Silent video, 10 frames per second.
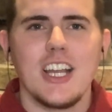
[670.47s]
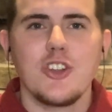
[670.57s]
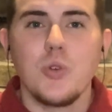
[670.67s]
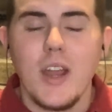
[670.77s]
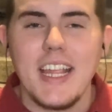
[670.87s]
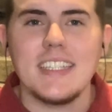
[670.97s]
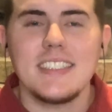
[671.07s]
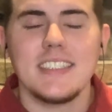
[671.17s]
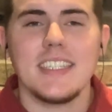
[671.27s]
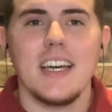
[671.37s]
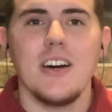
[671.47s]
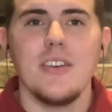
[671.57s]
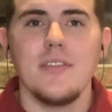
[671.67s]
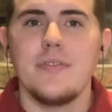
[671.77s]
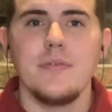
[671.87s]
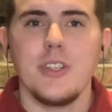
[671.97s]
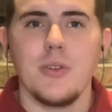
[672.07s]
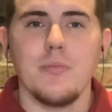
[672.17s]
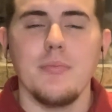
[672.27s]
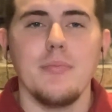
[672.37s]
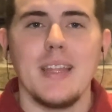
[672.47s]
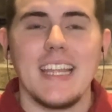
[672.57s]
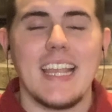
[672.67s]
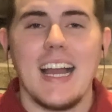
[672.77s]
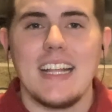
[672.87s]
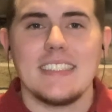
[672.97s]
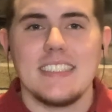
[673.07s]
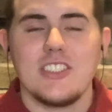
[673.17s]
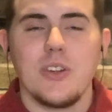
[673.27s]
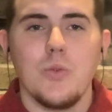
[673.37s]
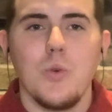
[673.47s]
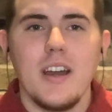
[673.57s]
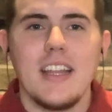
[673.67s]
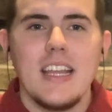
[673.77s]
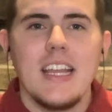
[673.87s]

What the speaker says: grants of many kinds, and so